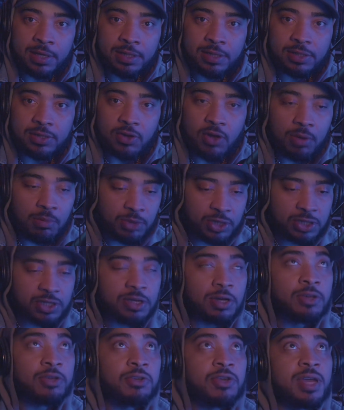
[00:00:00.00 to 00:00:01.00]
So I'm going to
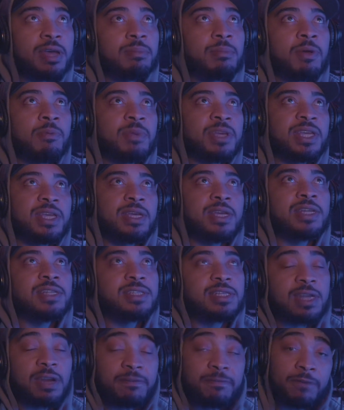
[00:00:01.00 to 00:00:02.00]
show you that. I'm going to get
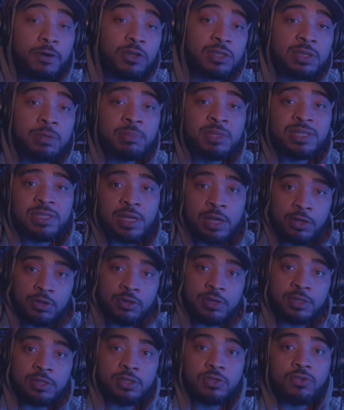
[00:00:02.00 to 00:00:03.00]
into that. First, I'm going to tell you
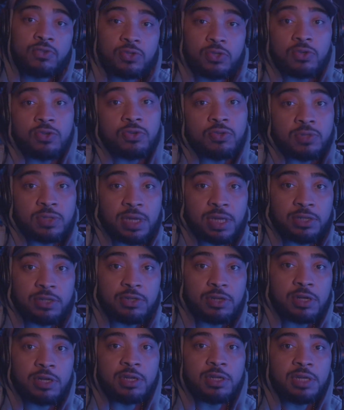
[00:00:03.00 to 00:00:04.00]
the two tools that
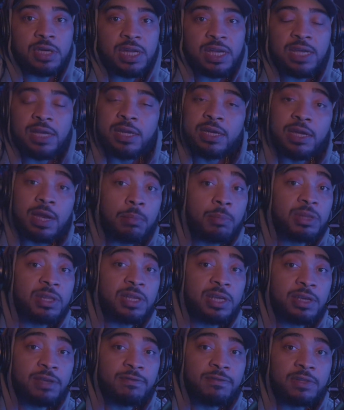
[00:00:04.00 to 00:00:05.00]
you're going to need, and I'm going to
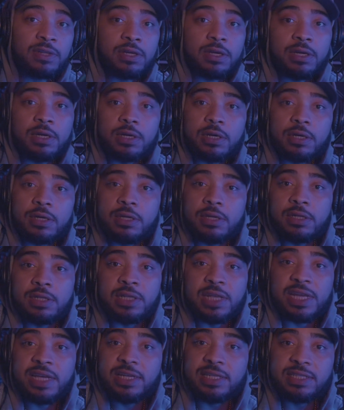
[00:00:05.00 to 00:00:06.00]
leave the
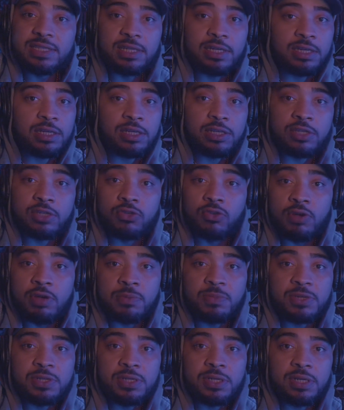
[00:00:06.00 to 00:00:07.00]
links in the
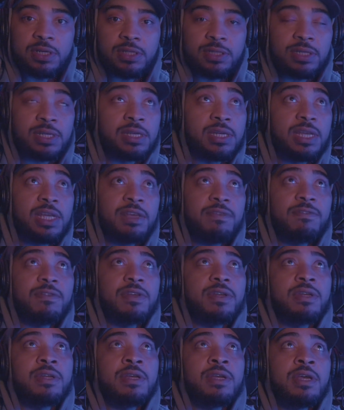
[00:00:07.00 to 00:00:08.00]
descriptions and
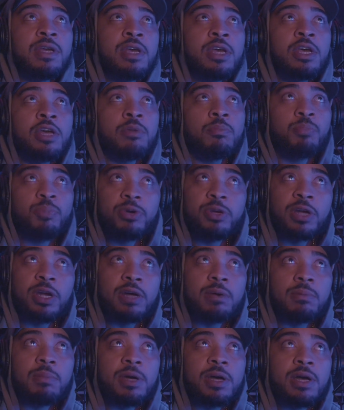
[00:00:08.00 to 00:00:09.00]
even put
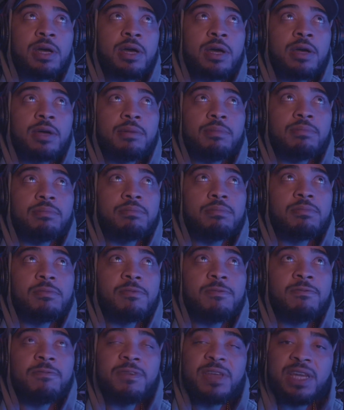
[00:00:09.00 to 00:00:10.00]
up
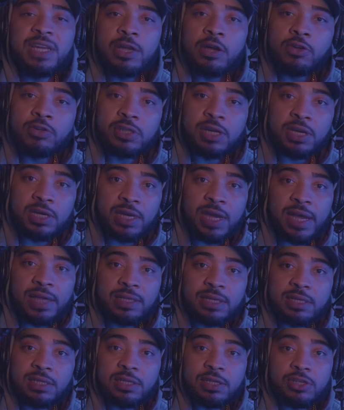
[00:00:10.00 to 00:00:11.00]
videos
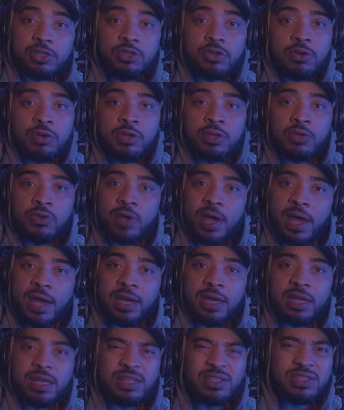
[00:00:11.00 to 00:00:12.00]
connected to showing you how
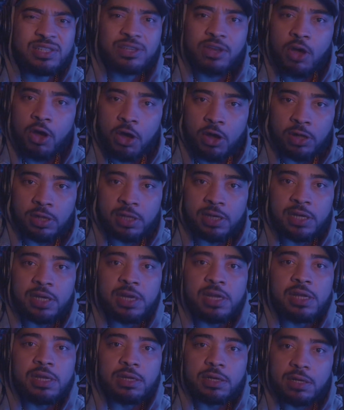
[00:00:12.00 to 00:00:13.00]
to install it
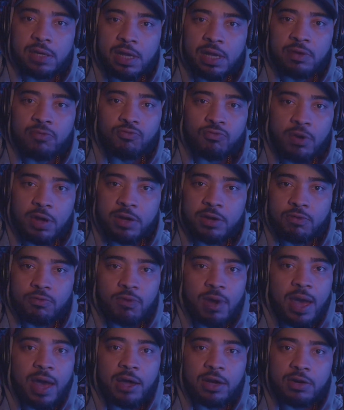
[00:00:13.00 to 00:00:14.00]
and run the
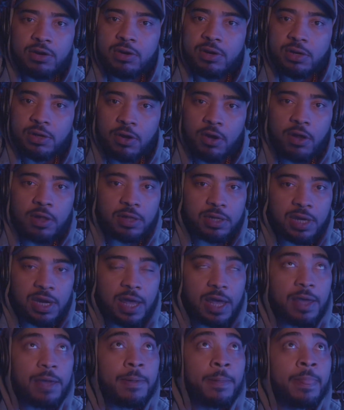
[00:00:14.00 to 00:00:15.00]
router and all of
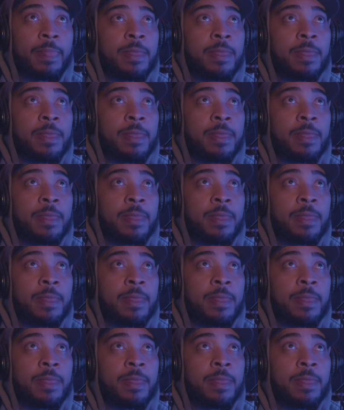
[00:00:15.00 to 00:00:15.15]
that.